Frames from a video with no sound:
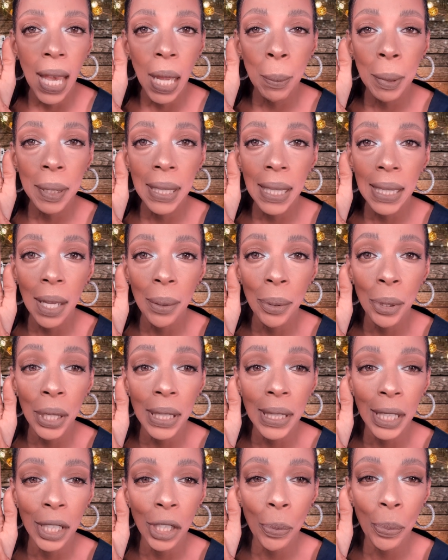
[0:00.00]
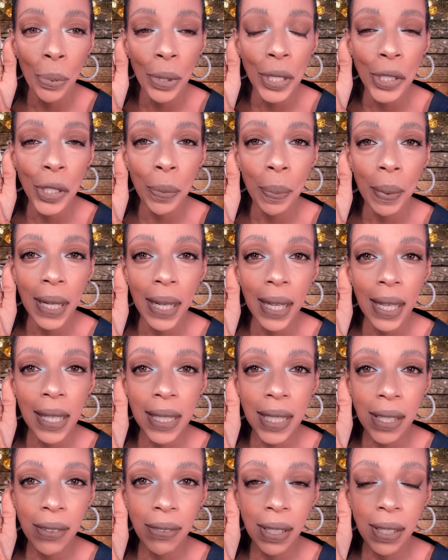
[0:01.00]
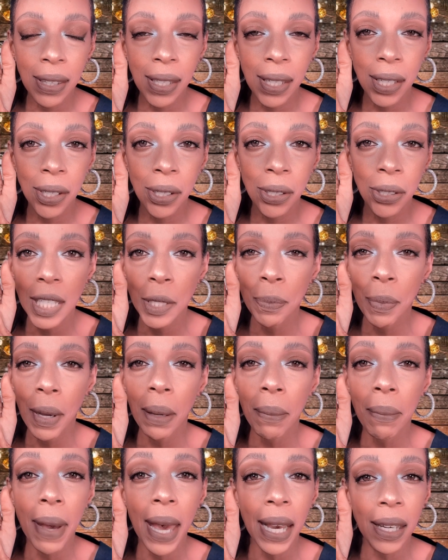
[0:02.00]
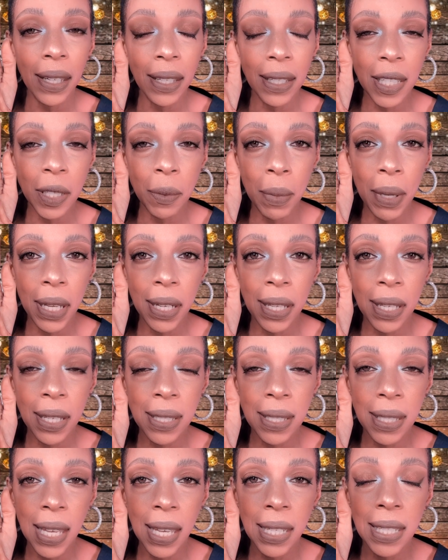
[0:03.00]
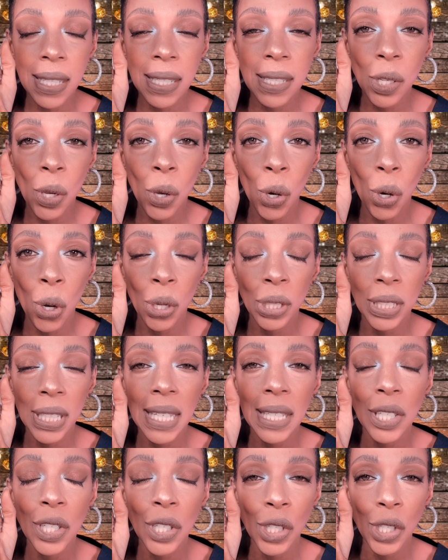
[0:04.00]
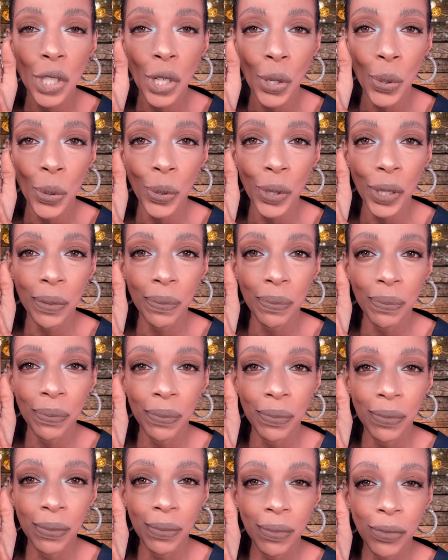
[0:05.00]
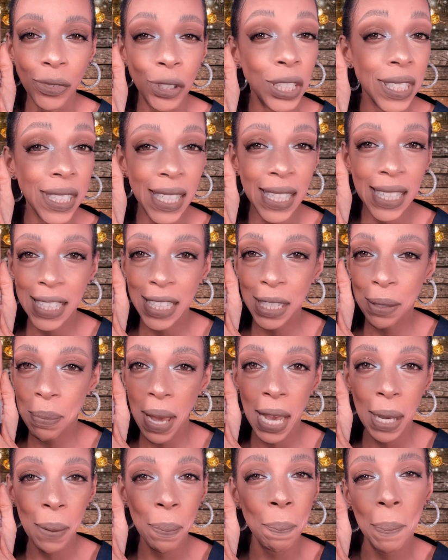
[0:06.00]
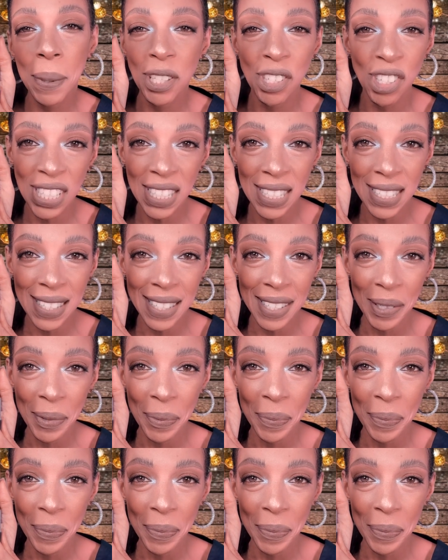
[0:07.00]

El pin de labio que tengo puesto para este video is by MAC Cosmetics and it's called Stone. We're taking it back, bitches.